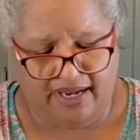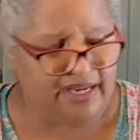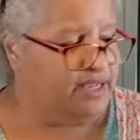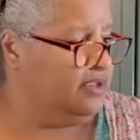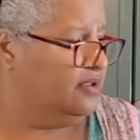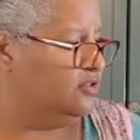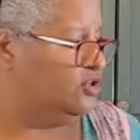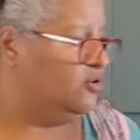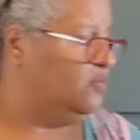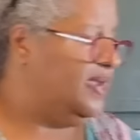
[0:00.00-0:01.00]
any to
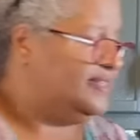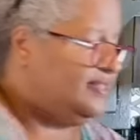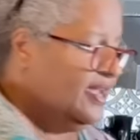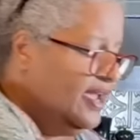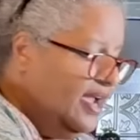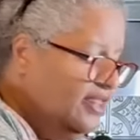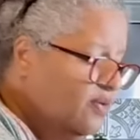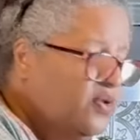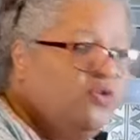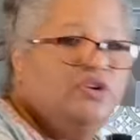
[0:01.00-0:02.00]
go to waste. And then
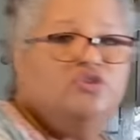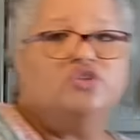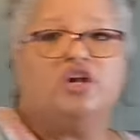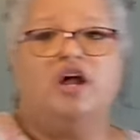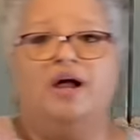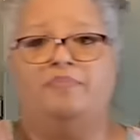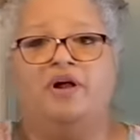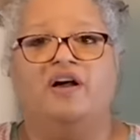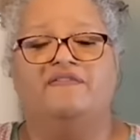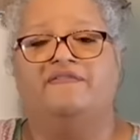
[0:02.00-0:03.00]
we're going to use a cup
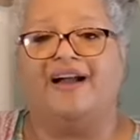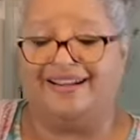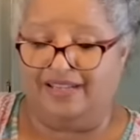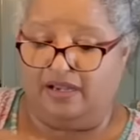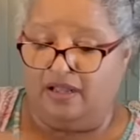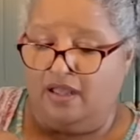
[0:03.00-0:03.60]
of vodka.